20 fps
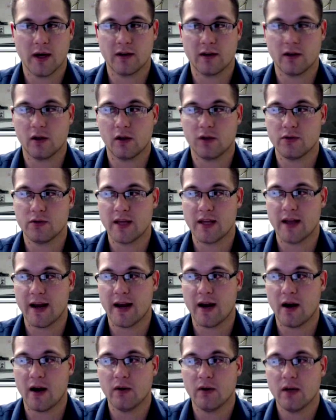and close that
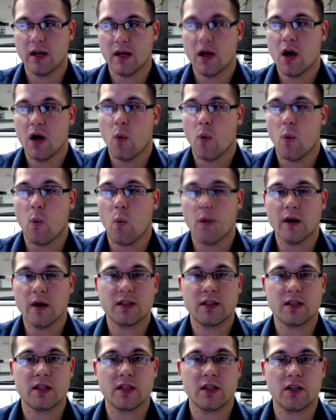out.
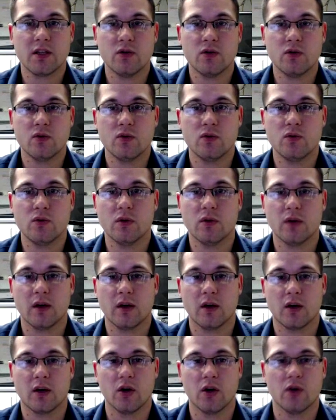Once you
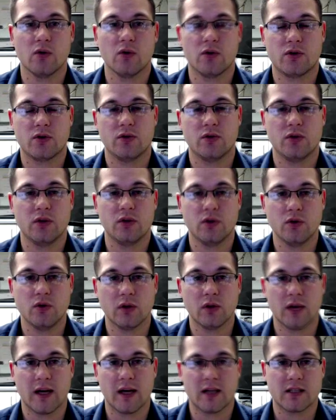go to
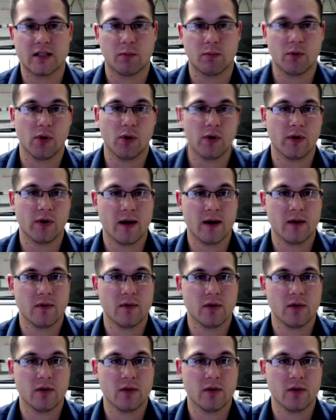utilize the program,